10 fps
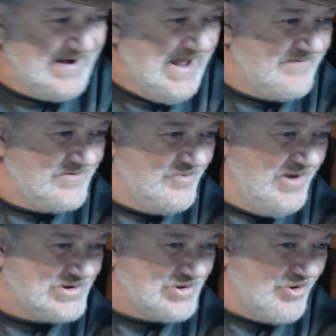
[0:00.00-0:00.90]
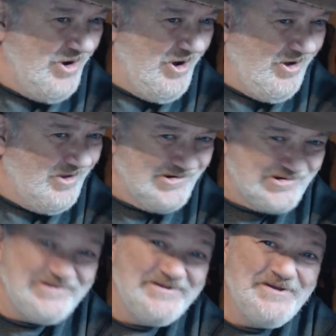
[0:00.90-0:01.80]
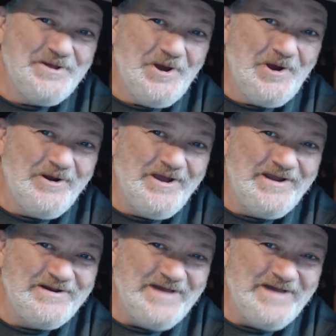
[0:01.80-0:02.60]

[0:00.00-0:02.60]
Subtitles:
of having withdrawals. All right.